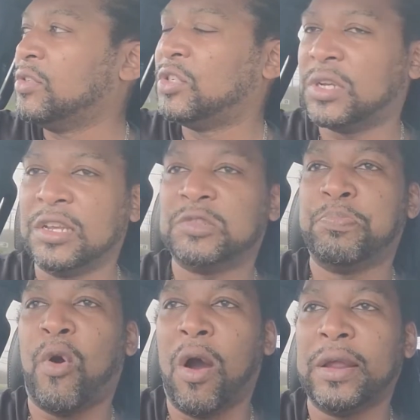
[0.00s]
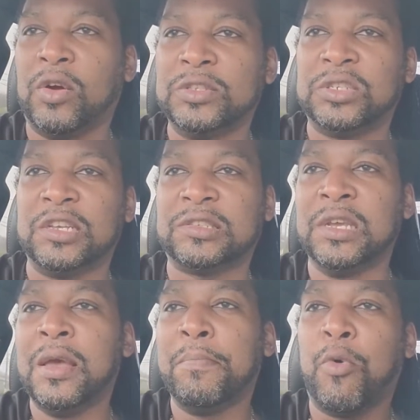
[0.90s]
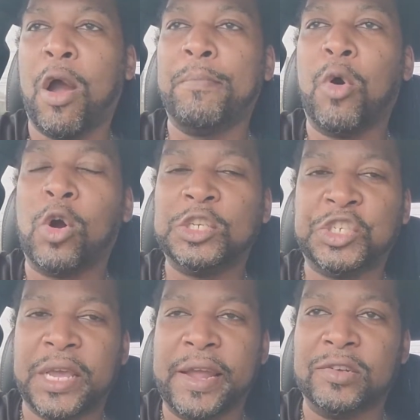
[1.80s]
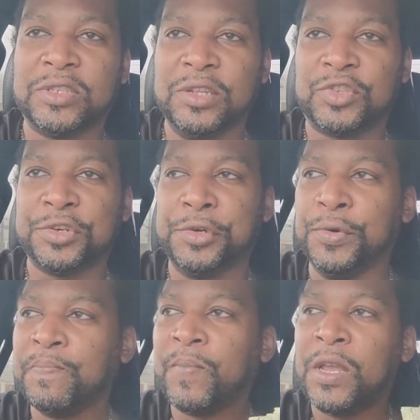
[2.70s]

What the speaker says: just bought more shares into.